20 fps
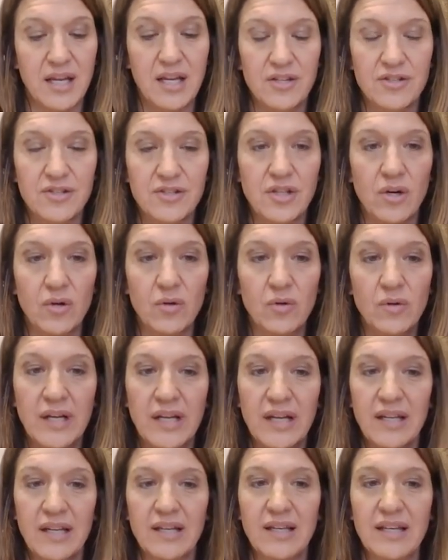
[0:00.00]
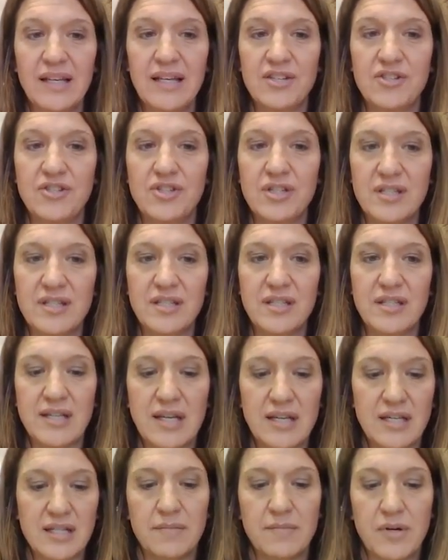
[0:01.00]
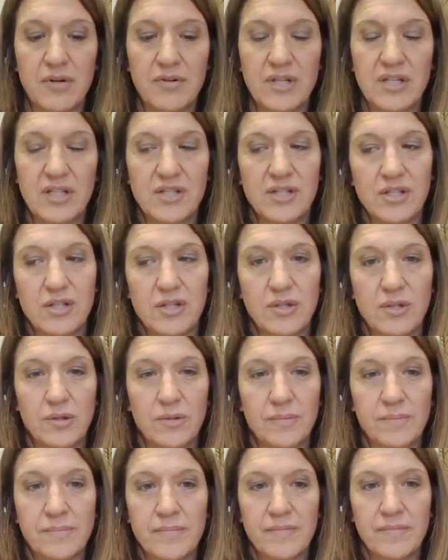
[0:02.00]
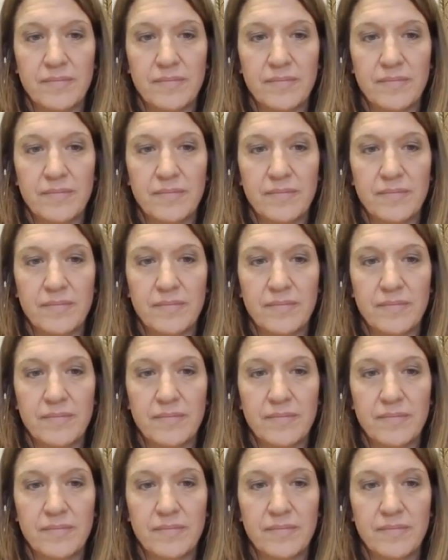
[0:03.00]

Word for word: So it's just a testimony to